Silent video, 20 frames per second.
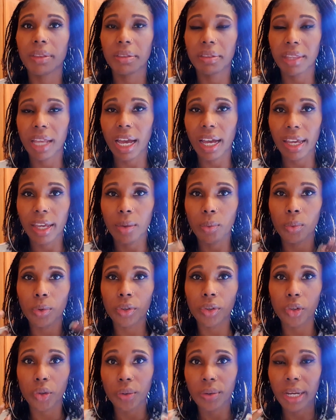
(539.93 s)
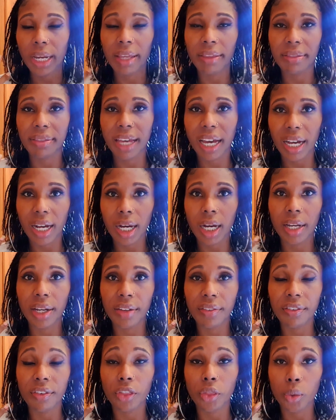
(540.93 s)
that it would create that kind
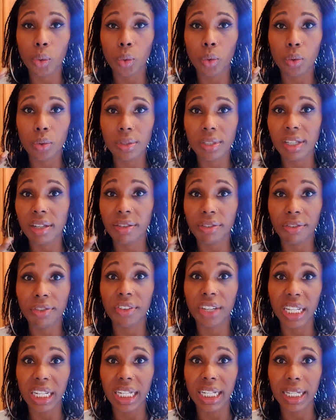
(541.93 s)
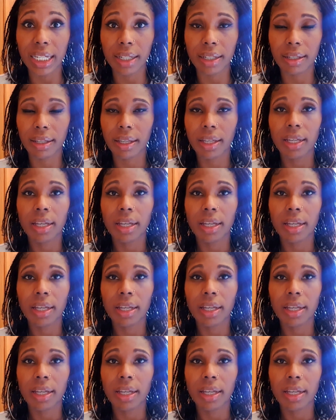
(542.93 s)
of thought and feeling.